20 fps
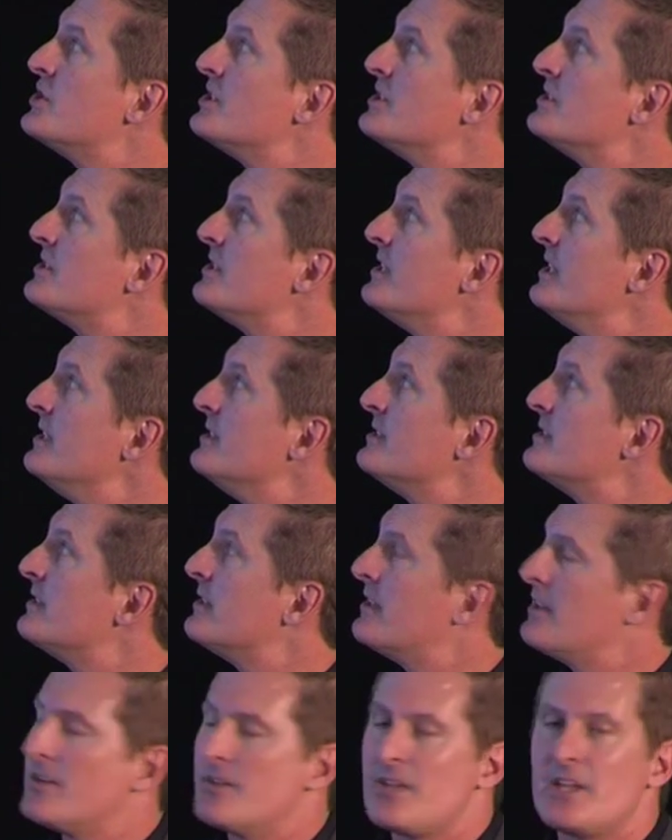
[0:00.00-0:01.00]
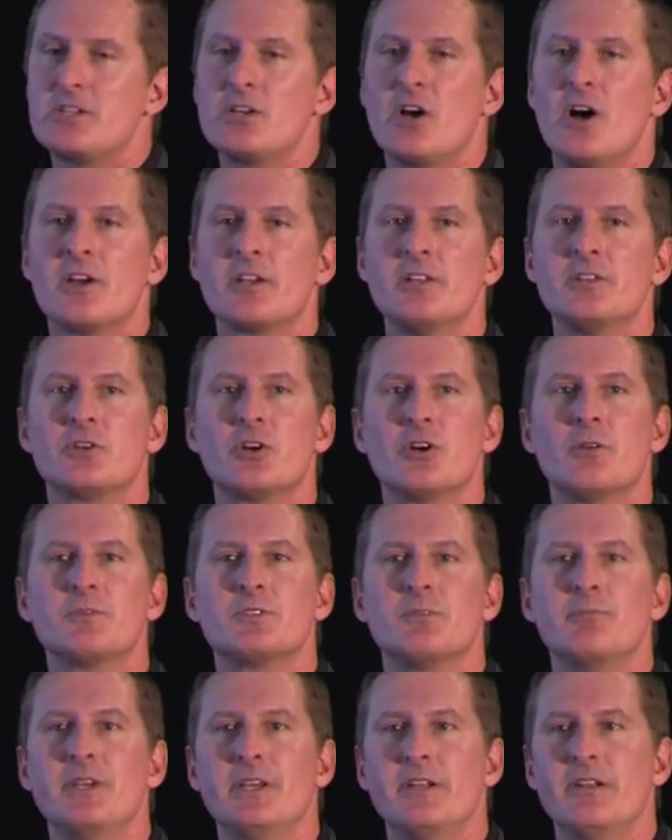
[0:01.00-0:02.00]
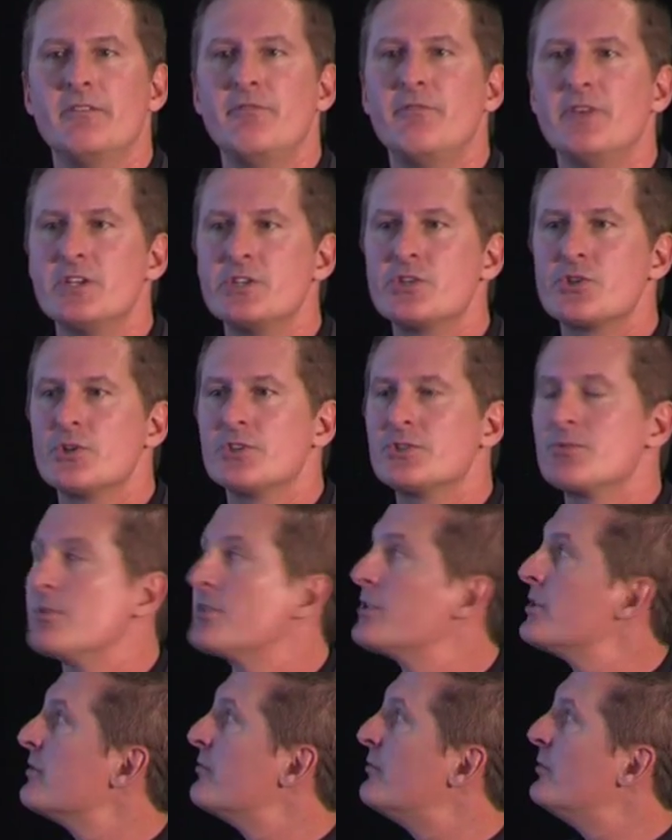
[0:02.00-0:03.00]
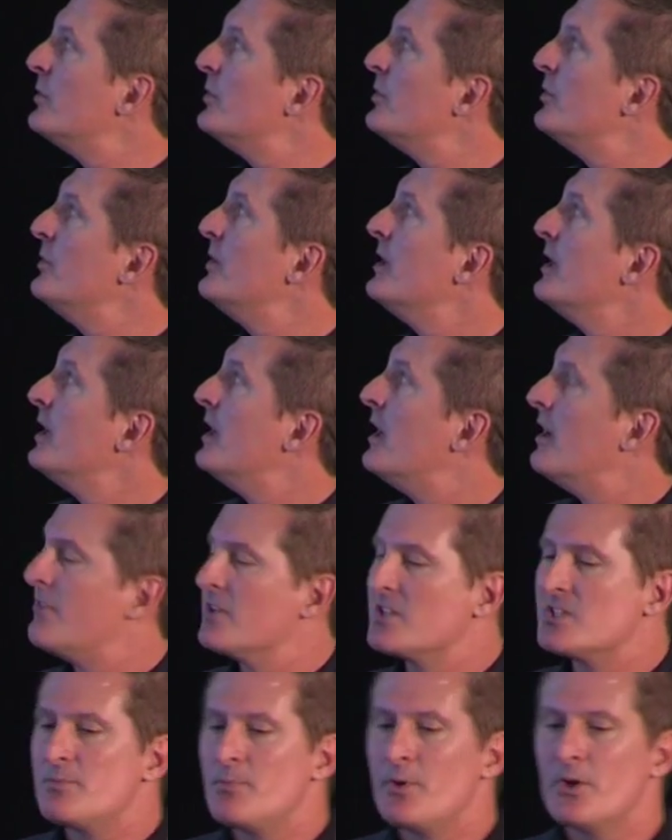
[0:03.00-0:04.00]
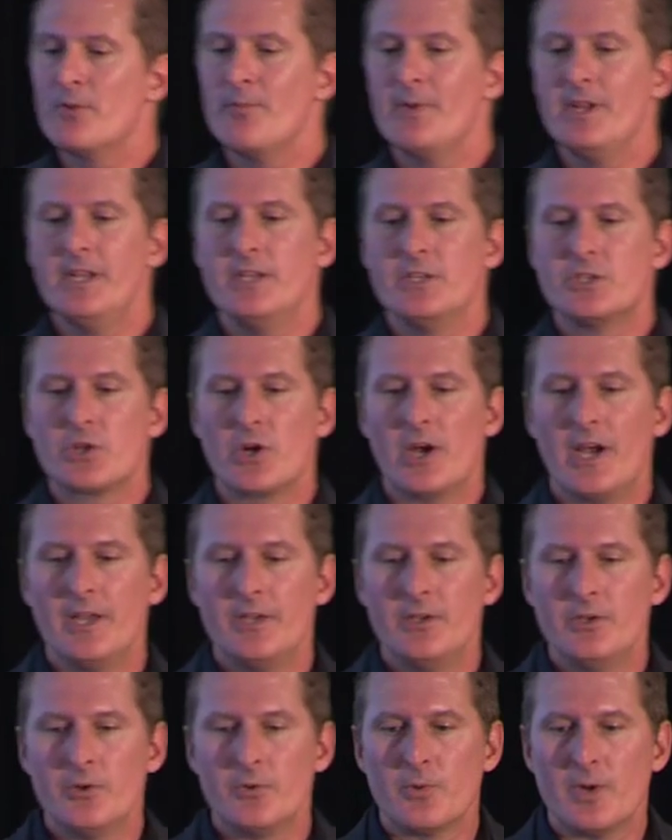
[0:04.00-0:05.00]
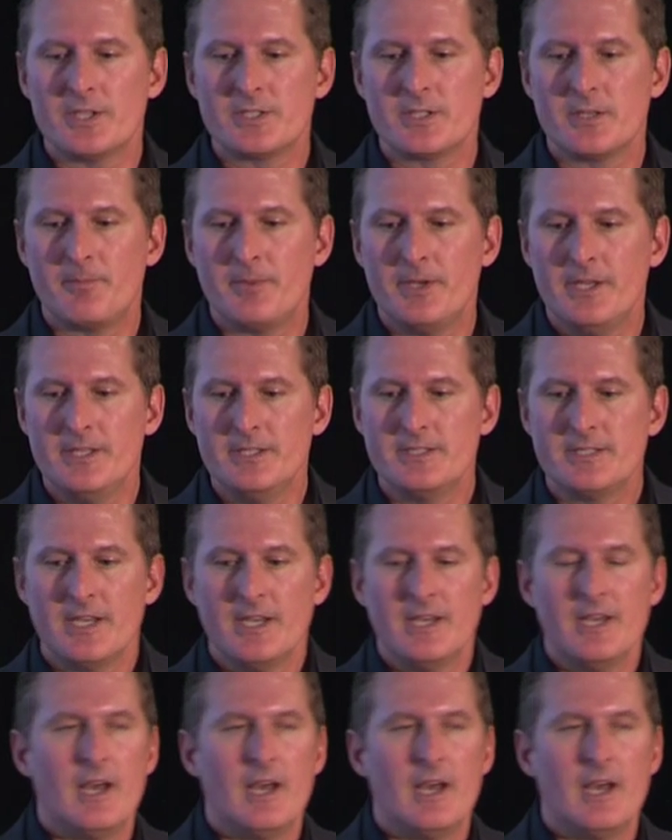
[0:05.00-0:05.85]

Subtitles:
Gen Zs, they talk in terms of being adventurous with their food, of experimenting, trying new recipes.